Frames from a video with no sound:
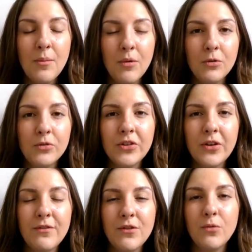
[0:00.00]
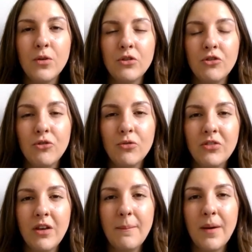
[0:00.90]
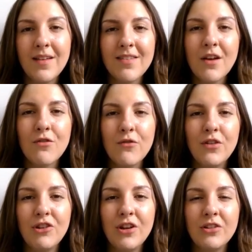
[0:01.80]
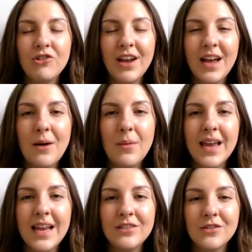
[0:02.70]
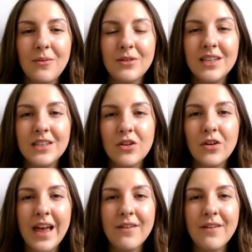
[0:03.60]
But also if you want shorter bite-sized revision, check out my Instagram and TikTok.